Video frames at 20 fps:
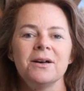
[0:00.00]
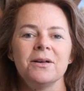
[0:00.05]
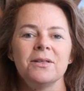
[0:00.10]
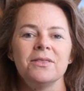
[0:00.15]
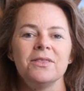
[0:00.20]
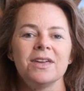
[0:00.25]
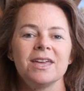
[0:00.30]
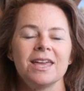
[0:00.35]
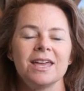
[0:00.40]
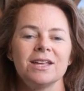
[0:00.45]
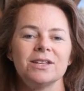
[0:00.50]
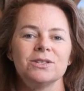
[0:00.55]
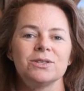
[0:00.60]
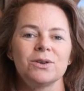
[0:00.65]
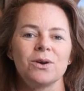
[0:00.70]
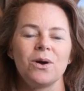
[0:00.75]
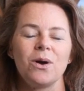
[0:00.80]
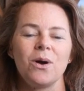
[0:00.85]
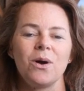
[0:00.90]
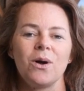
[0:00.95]
the kids
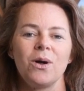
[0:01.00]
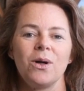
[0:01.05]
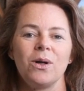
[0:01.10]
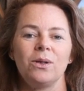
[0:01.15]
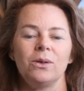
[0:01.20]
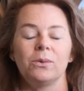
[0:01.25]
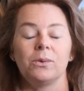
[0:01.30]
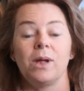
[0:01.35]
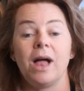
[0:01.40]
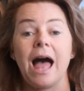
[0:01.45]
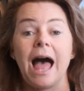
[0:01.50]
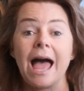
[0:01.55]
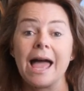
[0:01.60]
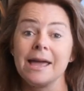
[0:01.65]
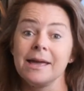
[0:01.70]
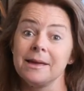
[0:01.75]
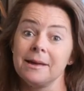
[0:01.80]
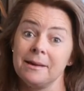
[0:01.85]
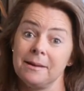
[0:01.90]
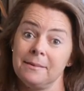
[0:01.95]
are all, well, I
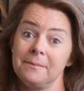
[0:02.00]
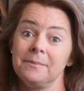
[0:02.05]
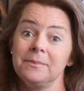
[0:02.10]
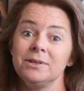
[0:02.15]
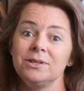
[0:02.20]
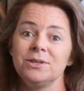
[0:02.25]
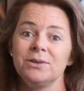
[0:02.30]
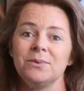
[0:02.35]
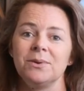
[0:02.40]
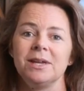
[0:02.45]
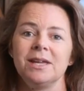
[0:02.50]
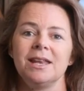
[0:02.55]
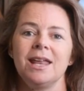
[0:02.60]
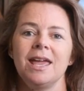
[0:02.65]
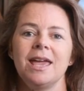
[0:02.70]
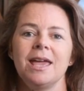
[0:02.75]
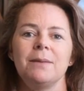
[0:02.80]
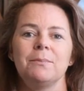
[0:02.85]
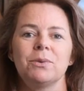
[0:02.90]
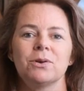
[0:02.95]
am doing
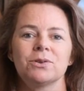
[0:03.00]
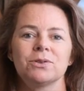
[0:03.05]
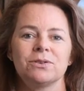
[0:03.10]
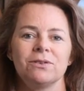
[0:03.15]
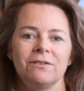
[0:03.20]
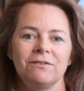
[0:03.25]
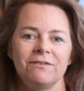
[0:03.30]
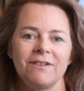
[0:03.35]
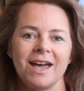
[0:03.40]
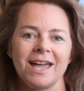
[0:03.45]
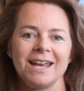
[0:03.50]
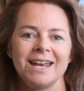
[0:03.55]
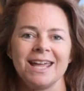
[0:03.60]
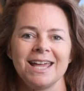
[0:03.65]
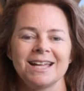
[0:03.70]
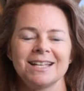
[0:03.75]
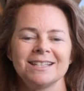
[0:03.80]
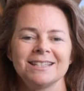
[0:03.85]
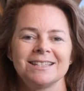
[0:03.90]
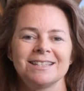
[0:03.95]
a personal
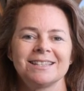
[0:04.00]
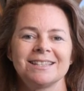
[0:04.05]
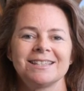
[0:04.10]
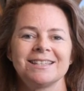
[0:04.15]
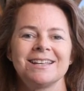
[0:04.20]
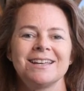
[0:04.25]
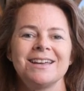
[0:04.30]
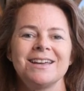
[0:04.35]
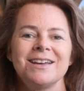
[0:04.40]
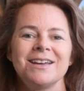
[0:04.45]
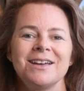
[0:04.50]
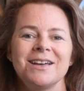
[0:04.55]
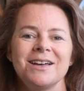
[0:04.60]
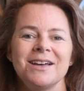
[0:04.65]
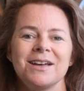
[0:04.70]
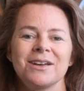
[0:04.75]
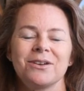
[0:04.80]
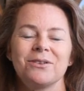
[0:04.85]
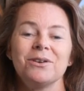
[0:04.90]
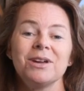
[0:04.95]
finance
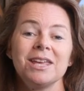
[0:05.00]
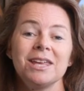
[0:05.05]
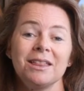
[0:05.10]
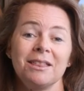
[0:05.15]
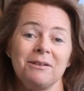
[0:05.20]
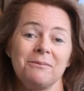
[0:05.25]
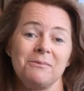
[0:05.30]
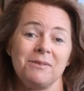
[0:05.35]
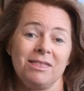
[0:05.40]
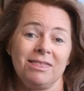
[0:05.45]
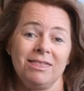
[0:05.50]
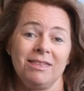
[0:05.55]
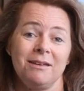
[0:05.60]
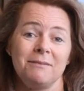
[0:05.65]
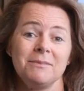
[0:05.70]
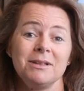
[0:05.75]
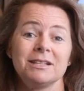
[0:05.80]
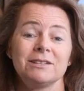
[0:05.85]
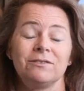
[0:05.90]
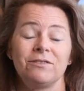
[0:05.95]
curriculum with
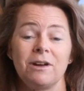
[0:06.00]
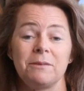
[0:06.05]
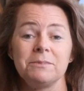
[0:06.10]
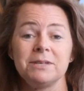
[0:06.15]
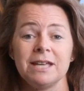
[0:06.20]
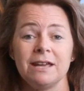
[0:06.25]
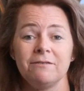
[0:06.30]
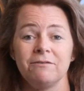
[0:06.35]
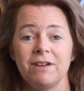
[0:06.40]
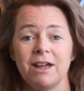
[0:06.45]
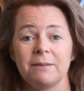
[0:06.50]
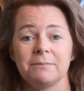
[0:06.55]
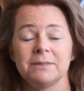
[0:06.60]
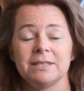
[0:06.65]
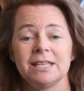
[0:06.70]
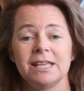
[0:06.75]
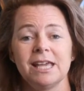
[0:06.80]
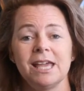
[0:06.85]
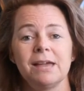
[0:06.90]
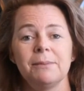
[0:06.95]
them. It's from Dave
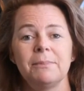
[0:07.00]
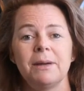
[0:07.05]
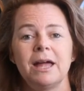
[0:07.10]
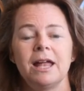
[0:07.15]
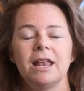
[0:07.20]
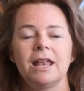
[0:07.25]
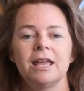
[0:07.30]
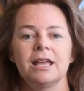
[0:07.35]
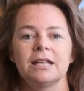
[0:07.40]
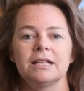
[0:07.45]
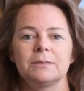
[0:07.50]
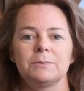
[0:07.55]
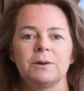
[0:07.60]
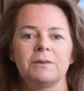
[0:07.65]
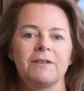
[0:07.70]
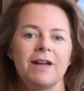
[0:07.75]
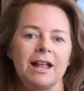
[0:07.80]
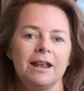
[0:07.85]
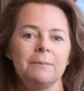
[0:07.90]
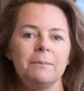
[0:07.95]
Ramsey, but it's
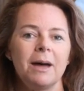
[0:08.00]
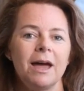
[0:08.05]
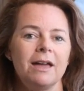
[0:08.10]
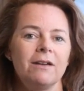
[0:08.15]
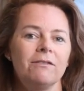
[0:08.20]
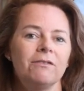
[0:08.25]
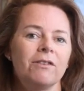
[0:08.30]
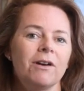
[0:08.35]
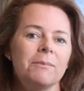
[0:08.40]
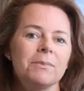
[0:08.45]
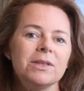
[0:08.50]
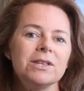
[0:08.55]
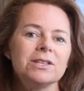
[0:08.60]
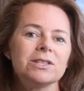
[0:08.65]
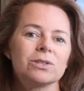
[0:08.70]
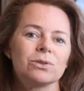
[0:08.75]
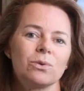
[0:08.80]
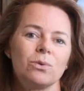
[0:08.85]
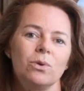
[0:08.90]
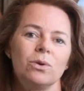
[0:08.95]
provided by from
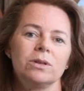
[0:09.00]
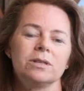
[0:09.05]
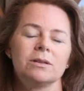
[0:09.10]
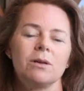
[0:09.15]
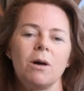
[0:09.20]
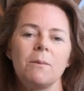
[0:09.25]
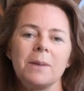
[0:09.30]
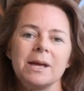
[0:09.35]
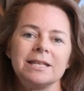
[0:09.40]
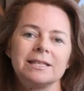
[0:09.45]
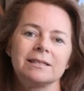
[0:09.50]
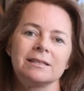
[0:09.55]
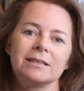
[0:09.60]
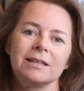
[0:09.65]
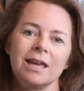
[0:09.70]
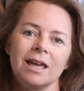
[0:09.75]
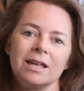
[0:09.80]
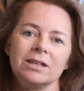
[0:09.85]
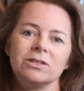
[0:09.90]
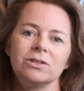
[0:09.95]
this school. So all my
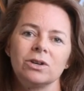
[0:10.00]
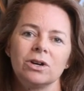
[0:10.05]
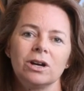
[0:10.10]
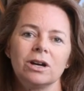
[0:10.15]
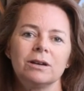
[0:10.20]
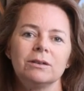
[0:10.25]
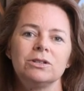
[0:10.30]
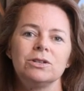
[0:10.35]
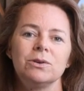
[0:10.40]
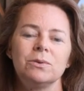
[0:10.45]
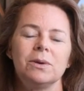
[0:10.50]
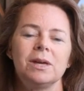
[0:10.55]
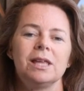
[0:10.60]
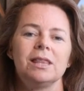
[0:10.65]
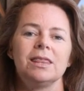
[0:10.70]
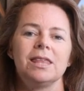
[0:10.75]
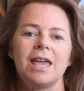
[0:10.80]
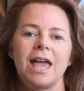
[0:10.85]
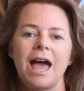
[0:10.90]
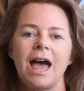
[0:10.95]
kids are
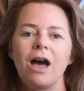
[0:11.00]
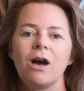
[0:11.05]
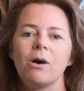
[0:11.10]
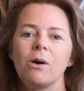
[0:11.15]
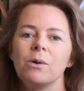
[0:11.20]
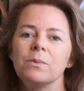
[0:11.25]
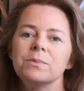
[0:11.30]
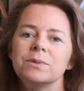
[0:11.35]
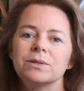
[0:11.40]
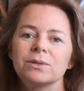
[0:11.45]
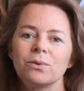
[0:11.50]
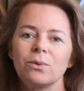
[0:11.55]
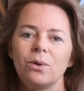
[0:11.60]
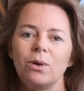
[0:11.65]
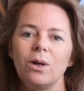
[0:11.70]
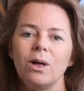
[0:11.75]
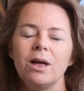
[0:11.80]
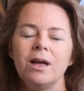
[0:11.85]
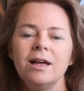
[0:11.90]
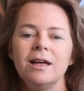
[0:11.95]
doing the at-home school